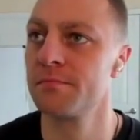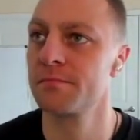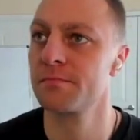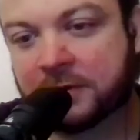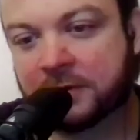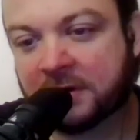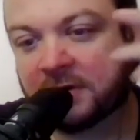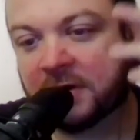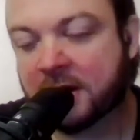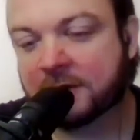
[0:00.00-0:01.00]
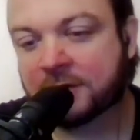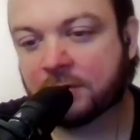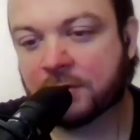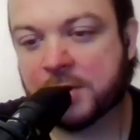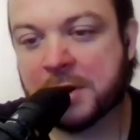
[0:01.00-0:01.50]
Whoever's like side of a
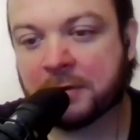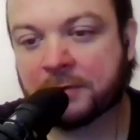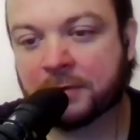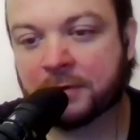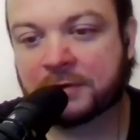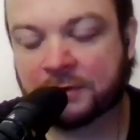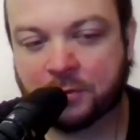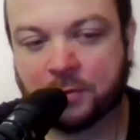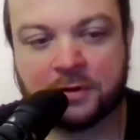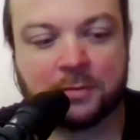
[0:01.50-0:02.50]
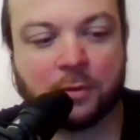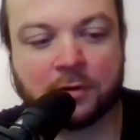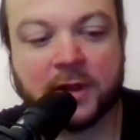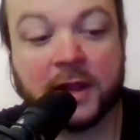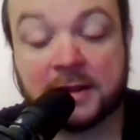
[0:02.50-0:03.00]
story you hear first is the one you're
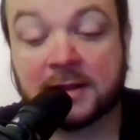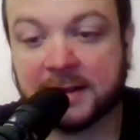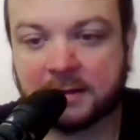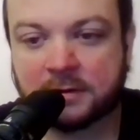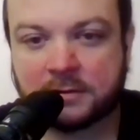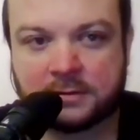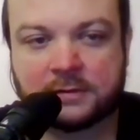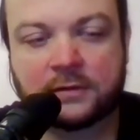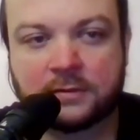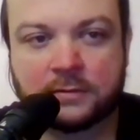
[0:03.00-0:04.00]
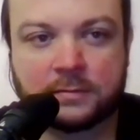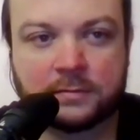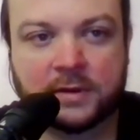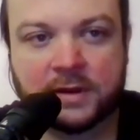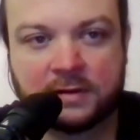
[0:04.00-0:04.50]
more likely to
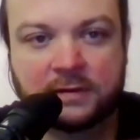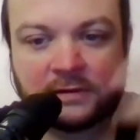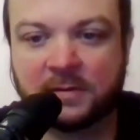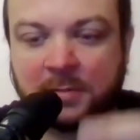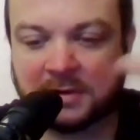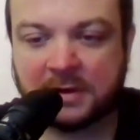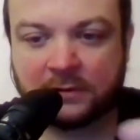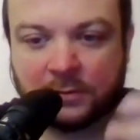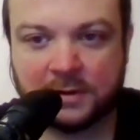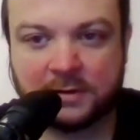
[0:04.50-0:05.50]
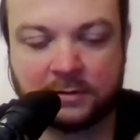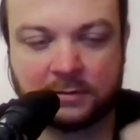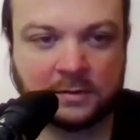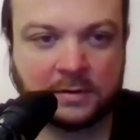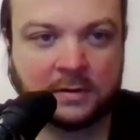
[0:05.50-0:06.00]
sympathize with and
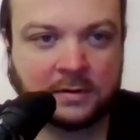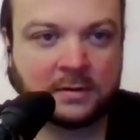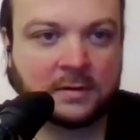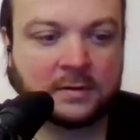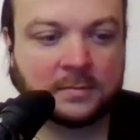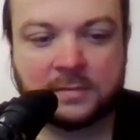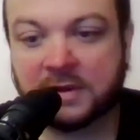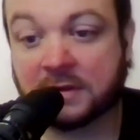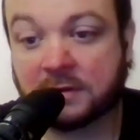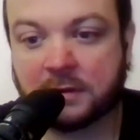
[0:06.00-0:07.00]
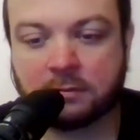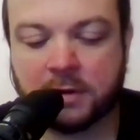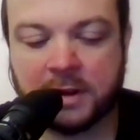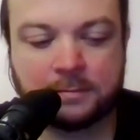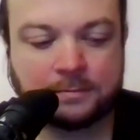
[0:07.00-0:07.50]
think that they're
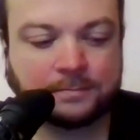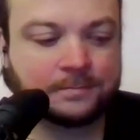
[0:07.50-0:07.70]
right.